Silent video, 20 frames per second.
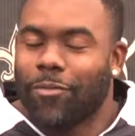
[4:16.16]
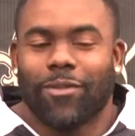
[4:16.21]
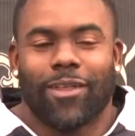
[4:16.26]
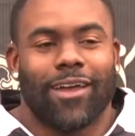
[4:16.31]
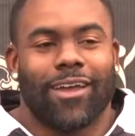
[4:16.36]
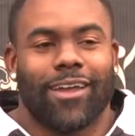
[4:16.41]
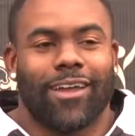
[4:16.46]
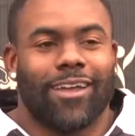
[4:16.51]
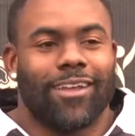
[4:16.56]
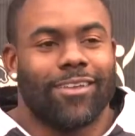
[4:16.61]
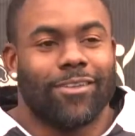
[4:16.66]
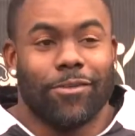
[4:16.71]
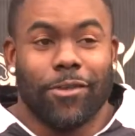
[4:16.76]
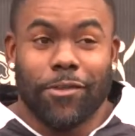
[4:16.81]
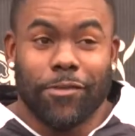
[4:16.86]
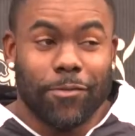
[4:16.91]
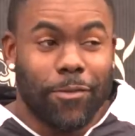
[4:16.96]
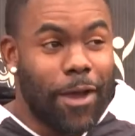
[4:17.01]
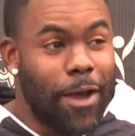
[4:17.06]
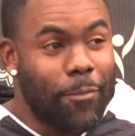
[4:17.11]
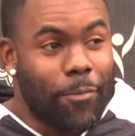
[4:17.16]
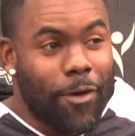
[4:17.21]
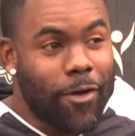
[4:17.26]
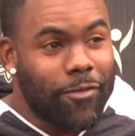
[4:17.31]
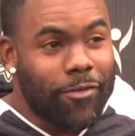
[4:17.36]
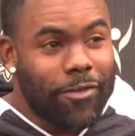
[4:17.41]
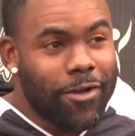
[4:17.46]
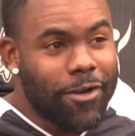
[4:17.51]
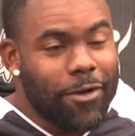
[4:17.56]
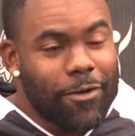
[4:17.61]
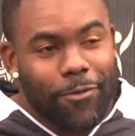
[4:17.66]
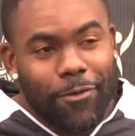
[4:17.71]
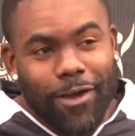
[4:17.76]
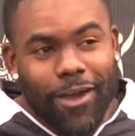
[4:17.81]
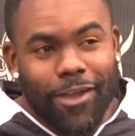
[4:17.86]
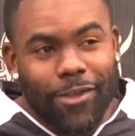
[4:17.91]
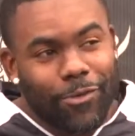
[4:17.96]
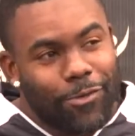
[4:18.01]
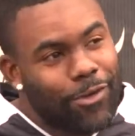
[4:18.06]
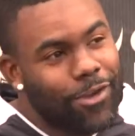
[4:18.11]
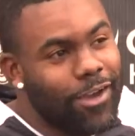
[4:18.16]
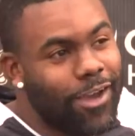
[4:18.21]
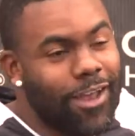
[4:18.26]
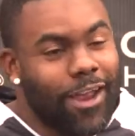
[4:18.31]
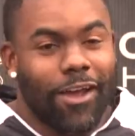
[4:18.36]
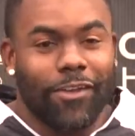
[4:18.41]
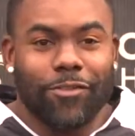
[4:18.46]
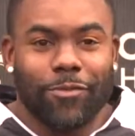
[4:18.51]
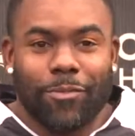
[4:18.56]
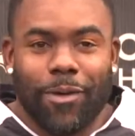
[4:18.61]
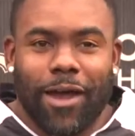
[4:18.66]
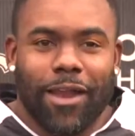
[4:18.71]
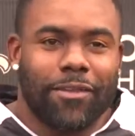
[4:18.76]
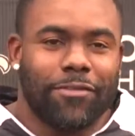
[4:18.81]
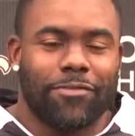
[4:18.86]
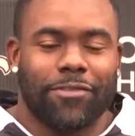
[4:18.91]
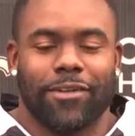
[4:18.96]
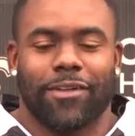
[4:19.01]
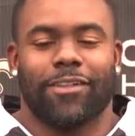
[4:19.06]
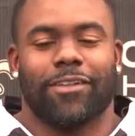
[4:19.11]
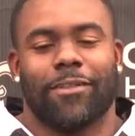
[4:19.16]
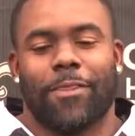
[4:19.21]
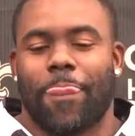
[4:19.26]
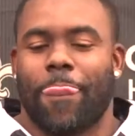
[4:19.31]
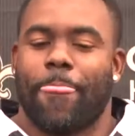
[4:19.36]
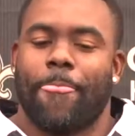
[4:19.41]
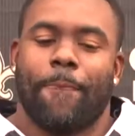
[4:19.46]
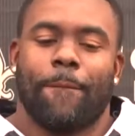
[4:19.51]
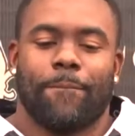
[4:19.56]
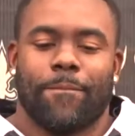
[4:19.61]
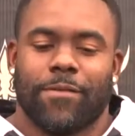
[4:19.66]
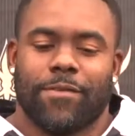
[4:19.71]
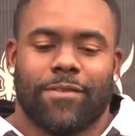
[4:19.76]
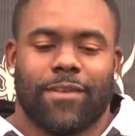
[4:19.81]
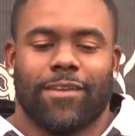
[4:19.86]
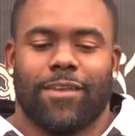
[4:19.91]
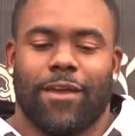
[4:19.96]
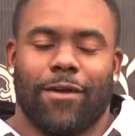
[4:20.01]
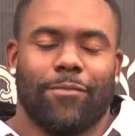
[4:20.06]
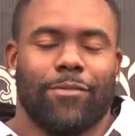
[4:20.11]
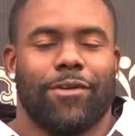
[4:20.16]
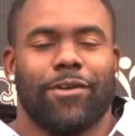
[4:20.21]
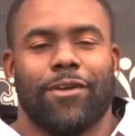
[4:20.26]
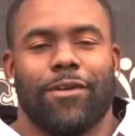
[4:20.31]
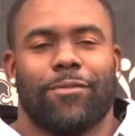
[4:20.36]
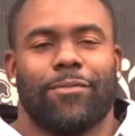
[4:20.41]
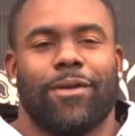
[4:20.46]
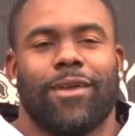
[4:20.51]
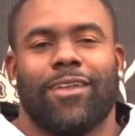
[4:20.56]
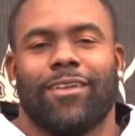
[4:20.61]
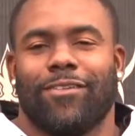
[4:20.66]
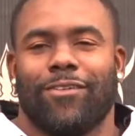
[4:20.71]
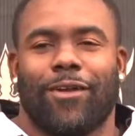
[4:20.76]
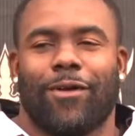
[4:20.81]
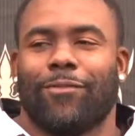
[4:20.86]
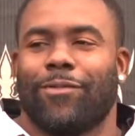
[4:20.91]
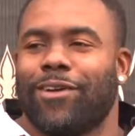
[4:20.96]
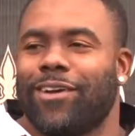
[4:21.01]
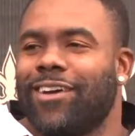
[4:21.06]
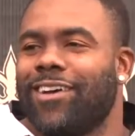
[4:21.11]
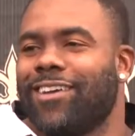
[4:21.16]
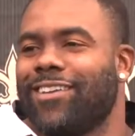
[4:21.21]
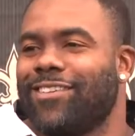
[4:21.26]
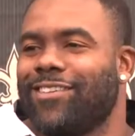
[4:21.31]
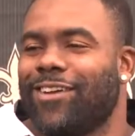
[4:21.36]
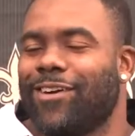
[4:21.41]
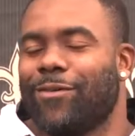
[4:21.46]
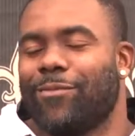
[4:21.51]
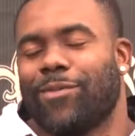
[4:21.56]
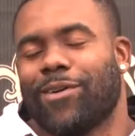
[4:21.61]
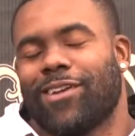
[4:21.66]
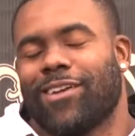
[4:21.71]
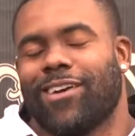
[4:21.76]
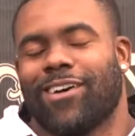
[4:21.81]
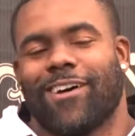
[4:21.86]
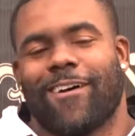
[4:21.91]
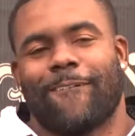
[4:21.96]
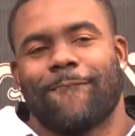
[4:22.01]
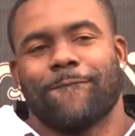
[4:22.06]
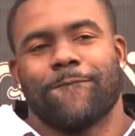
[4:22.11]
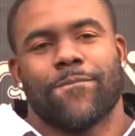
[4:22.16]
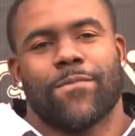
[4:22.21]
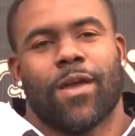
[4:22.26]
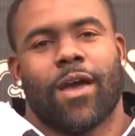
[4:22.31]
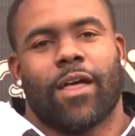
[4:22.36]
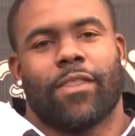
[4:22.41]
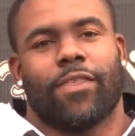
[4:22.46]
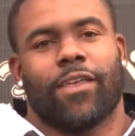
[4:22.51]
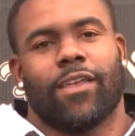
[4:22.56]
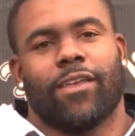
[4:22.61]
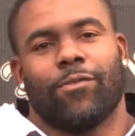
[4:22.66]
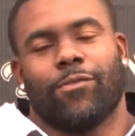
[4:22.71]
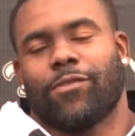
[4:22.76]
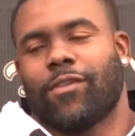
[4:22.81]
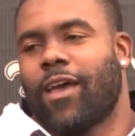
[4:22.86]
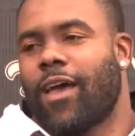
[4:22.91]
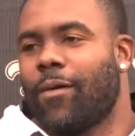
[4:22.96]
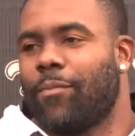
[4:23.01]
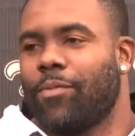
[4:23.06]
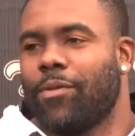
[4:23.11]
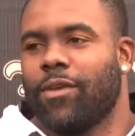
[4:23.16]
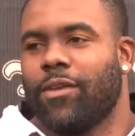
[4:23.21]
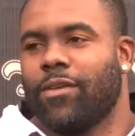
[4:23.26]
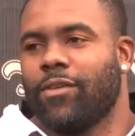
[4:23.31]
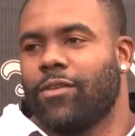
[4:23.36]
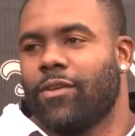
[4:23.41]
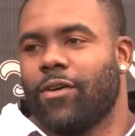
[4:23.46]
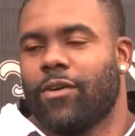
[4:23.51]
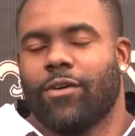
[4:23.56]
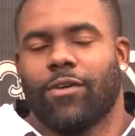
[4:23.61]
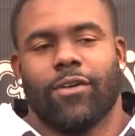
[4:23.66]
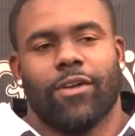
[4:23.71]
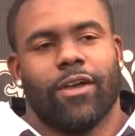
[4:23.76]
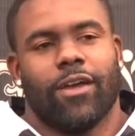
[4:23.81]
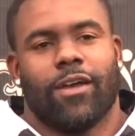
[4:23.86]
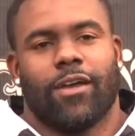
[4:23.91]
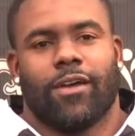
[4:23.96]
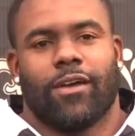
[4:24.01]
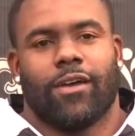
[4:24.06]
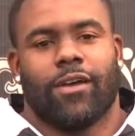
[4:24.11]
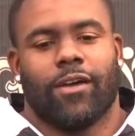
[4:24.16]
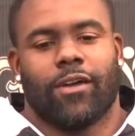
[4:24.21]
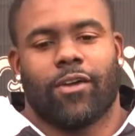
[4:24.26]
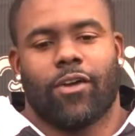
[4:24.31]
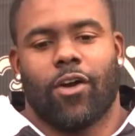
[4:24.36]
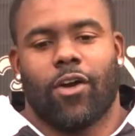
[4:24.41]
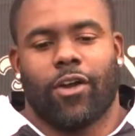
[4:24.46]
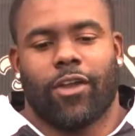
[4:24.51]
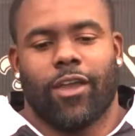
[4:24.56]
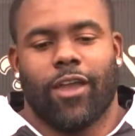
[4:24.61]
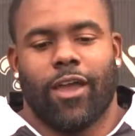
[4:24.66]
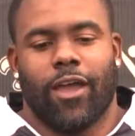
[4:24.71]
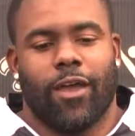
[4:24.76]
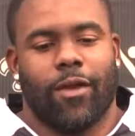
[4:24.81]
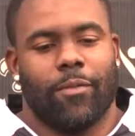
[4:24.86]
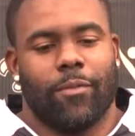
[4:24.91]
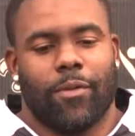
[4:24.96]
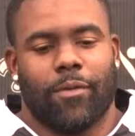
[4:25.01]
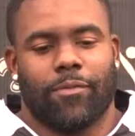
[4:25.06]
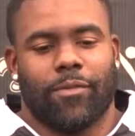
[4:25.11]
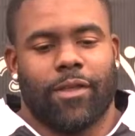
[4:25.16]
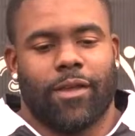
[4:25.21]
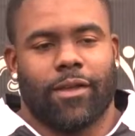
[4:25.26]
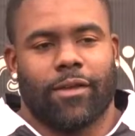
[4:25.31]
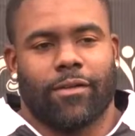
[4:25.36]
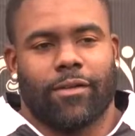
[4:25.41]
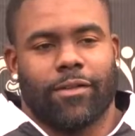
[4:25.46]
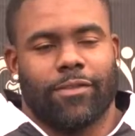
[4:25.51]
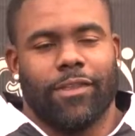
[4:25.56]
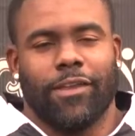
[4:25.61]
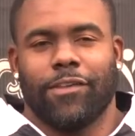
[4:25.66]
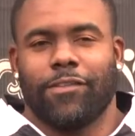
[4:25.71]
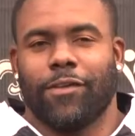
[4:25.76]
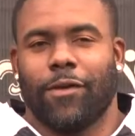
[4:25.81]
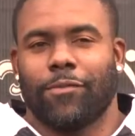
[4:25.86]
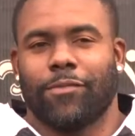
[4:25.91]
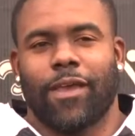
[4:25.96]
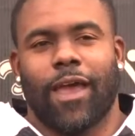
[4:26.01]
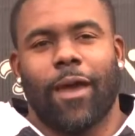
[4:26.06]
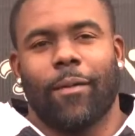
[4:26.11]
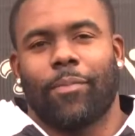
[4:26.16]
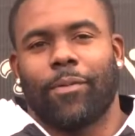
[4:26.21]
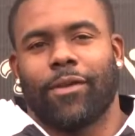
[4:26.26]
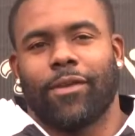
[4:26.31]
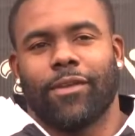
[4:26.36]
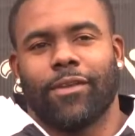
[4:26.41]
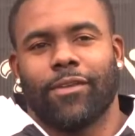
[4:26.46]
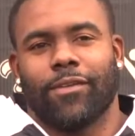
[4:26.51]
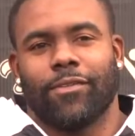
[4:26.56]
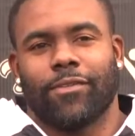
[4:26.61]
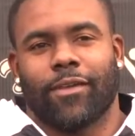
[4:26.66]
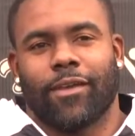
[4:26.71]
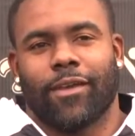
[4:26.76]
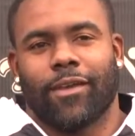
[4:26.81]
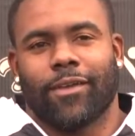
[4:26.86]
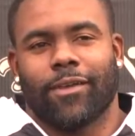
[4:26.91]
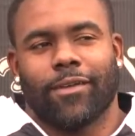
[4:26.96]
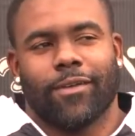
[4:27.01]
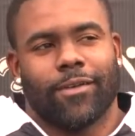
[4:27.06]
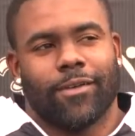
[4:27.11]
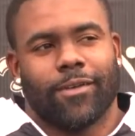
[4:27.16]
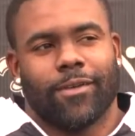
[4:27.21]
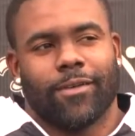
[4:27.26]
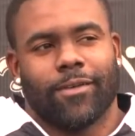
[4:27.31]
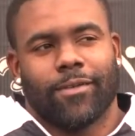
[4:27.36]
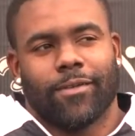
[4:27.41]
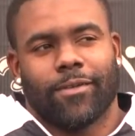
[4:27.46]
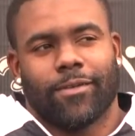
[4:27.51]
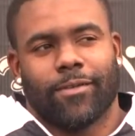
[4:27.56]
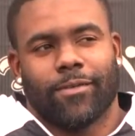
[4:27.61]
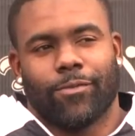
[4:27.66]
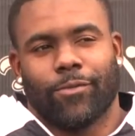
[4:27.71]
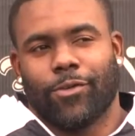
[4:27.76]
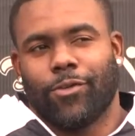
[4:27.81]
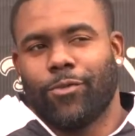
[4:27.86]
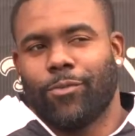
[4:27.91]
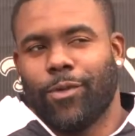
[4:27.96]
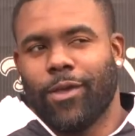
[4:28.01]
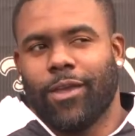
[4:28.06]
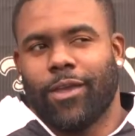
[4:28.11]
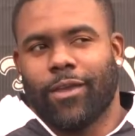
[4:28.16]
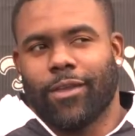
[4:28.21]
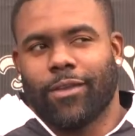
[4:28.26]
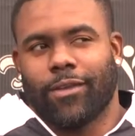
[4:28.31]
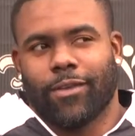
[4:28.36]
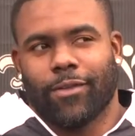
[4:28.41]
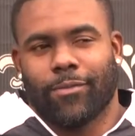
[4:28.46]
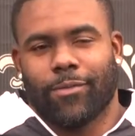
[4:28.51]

Like, need some help over there or what? You good? How's your body feeling? He's like, yeah, I'm good, man. You know, I'm good, you know? But uh, I think he was happy, you know, uh, called Cam. I'm like, I think something's happening. He's like, what you mean?